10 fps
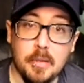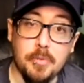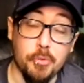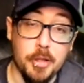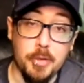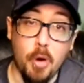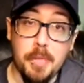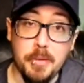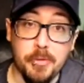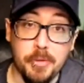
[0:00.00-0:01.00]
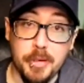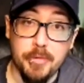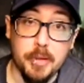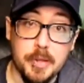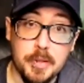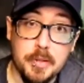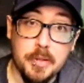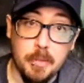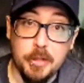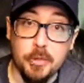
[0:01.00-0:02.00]
really want them to re-release
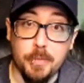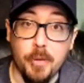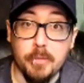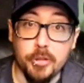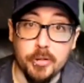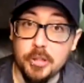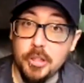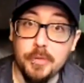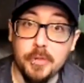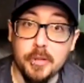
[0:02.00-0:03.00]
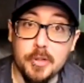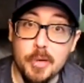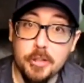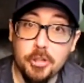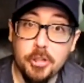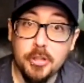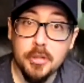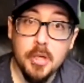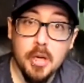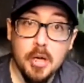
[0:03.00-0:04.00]
the Metroid Prime trilogy for Switch,
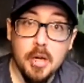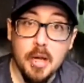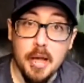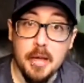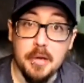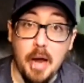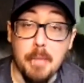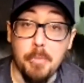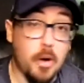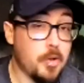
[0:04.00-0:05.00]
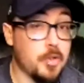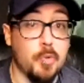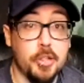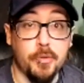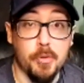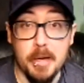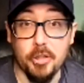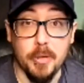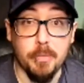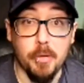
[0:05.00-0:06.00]
and I bought a Switch for
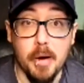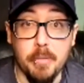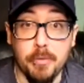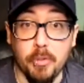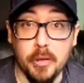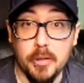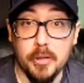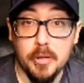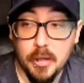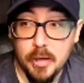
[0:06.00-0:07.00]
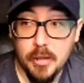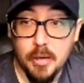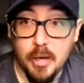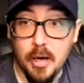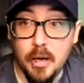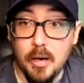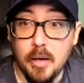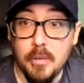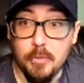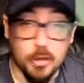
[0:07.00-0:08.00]
Metroid Prime 4,
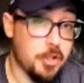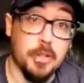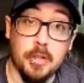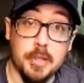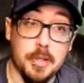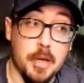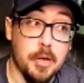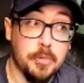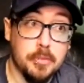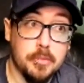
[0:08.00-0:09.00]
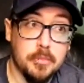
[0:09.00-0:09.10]
which still isn't out,